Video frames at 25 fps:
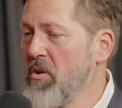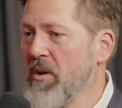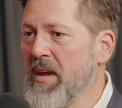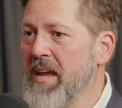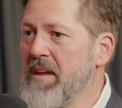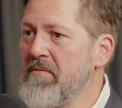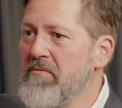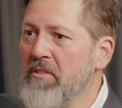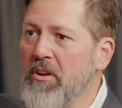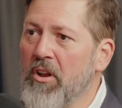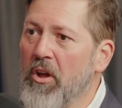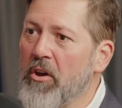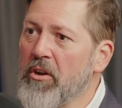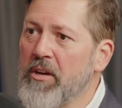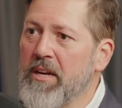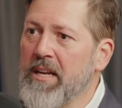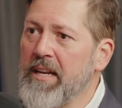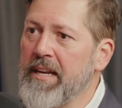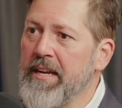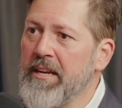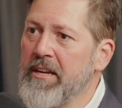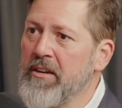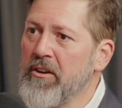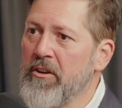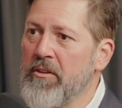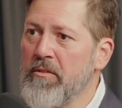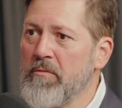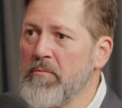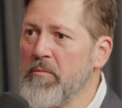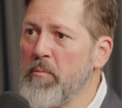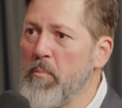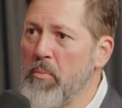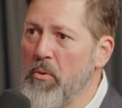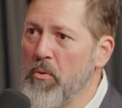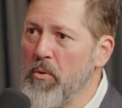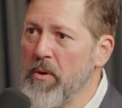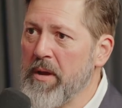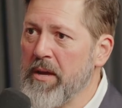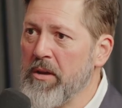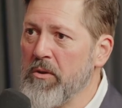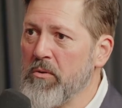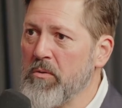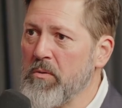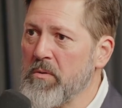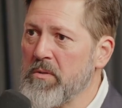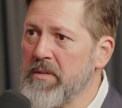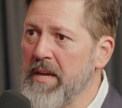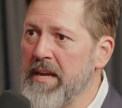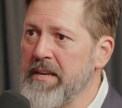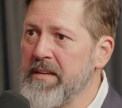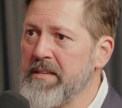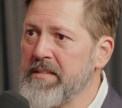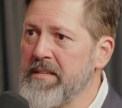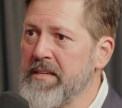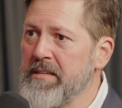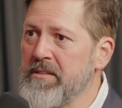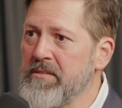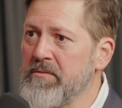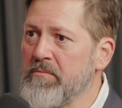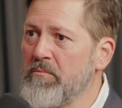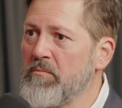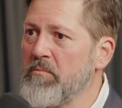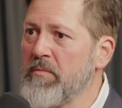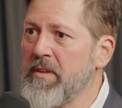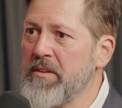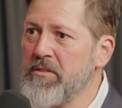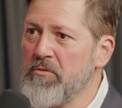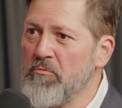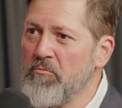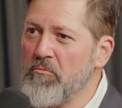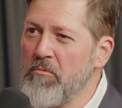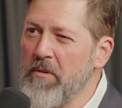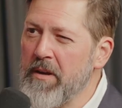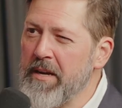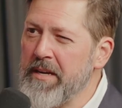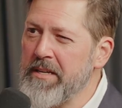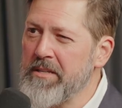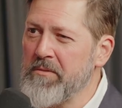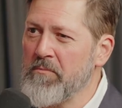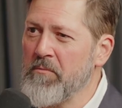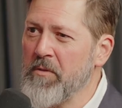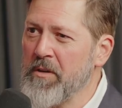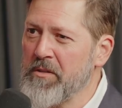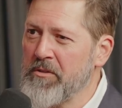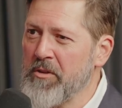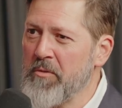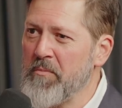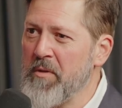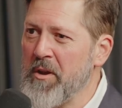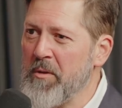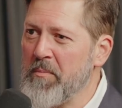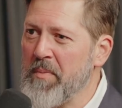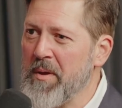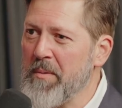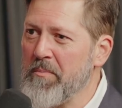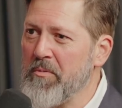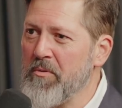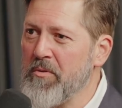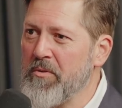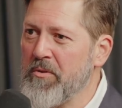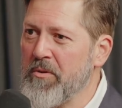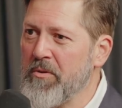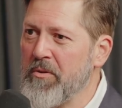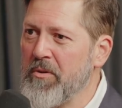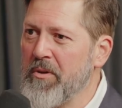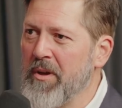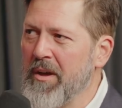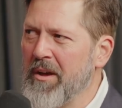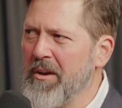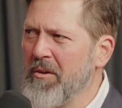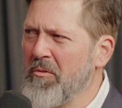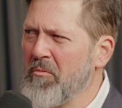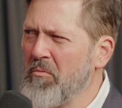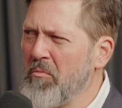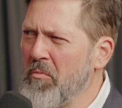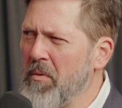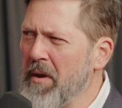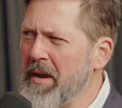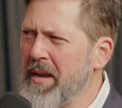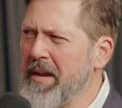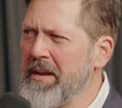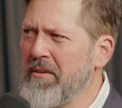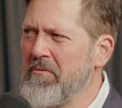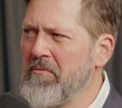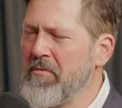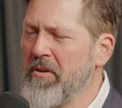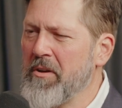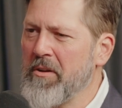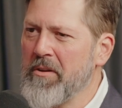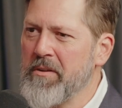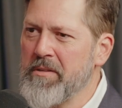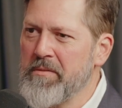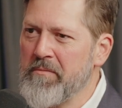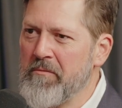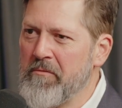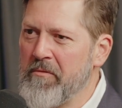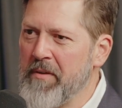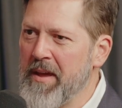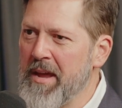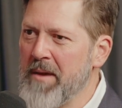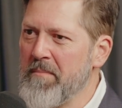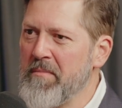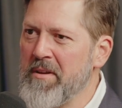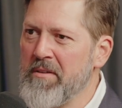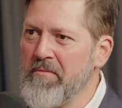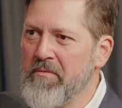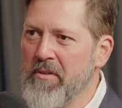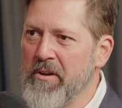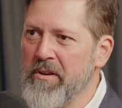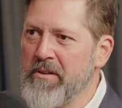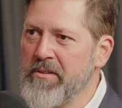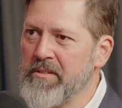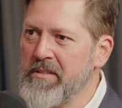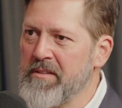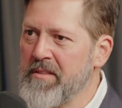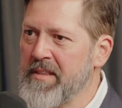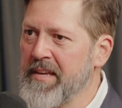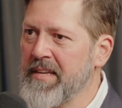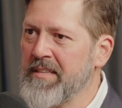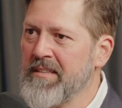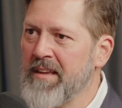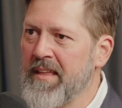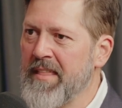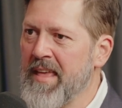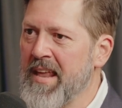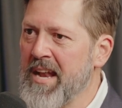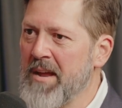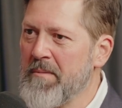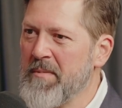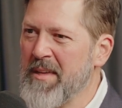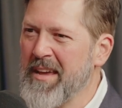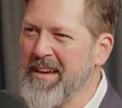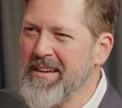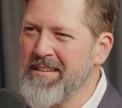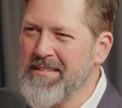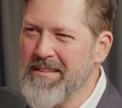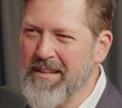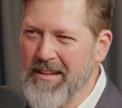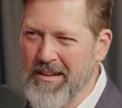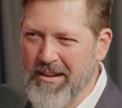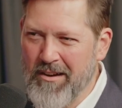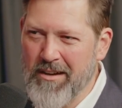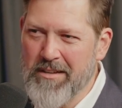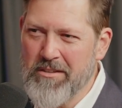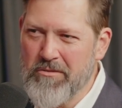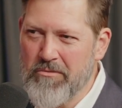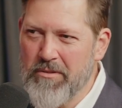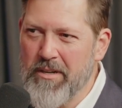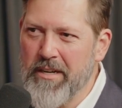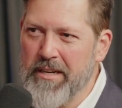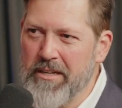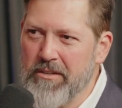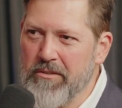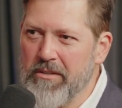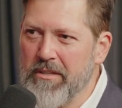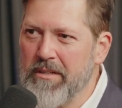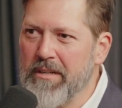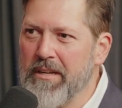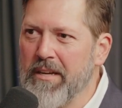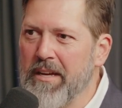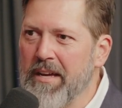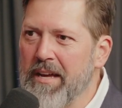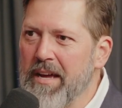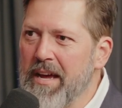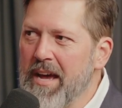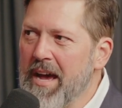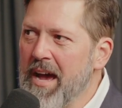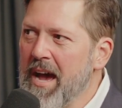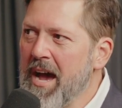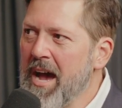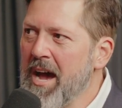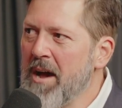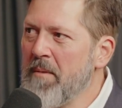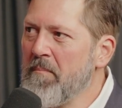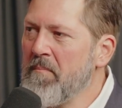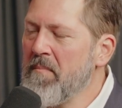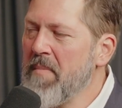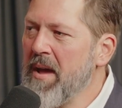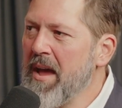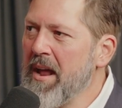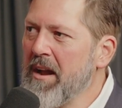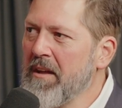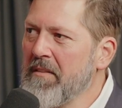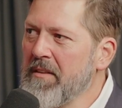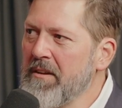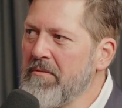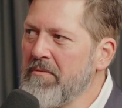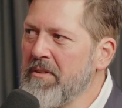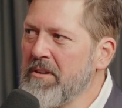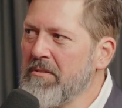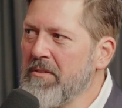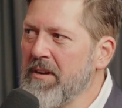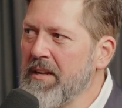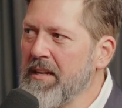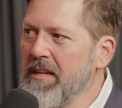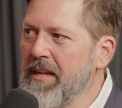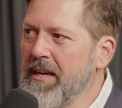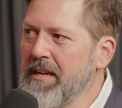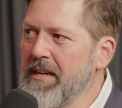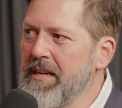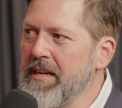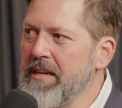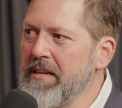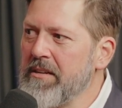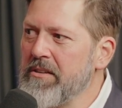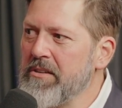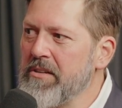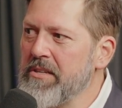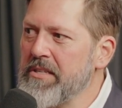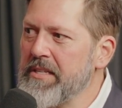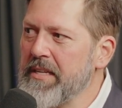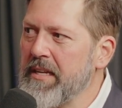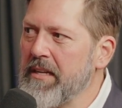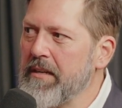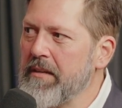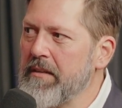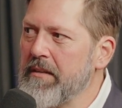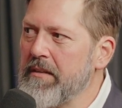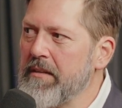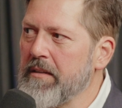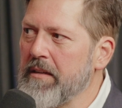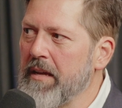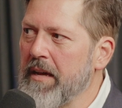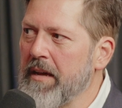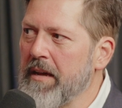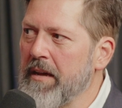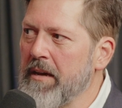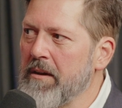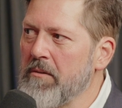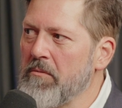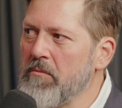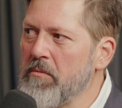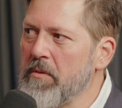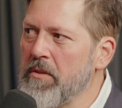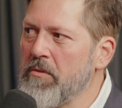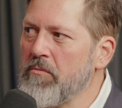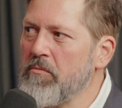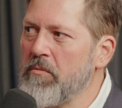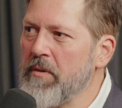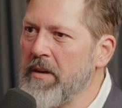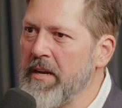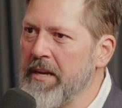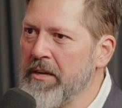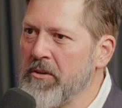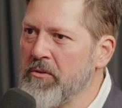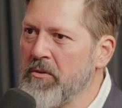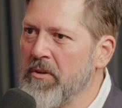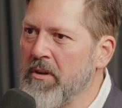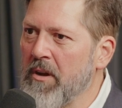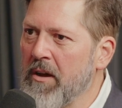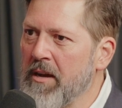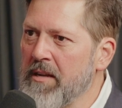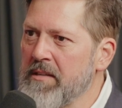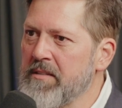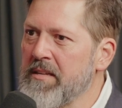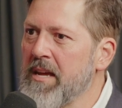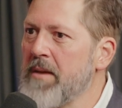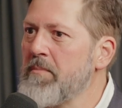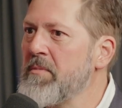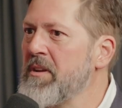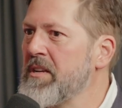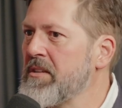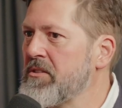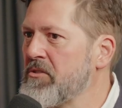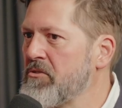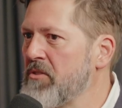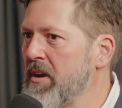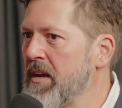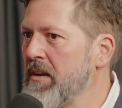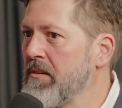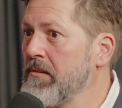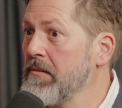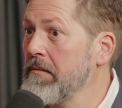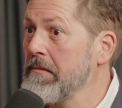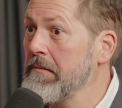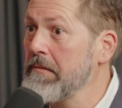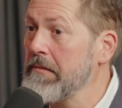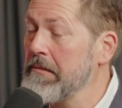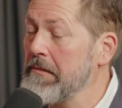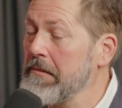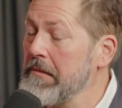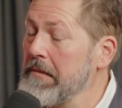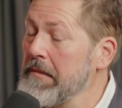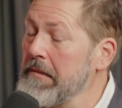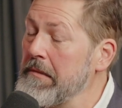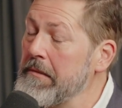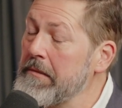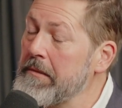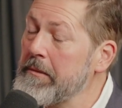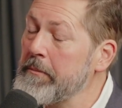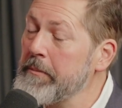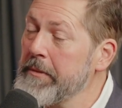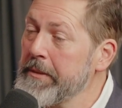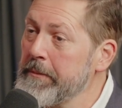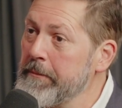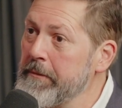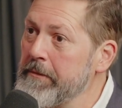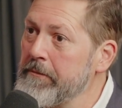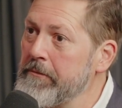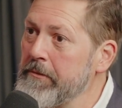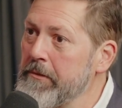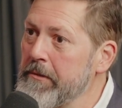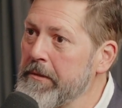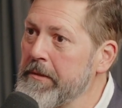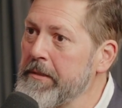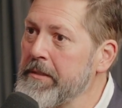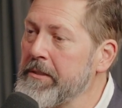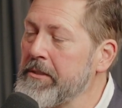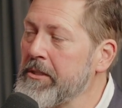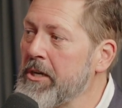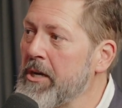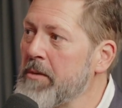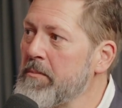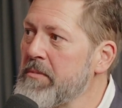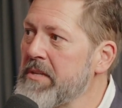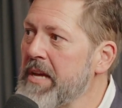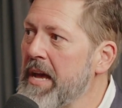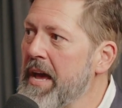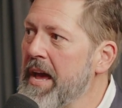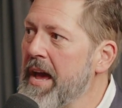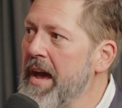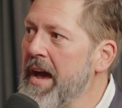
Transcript: even locally, you got the Port Hills, and you see there's a reason why so many people do wedding photos and family photos and things like that up there because the light's really good. And I think we're quite lucky in New Zealand with really good light. Same in Australia. Well, in Australia, it can be a bit full on at times.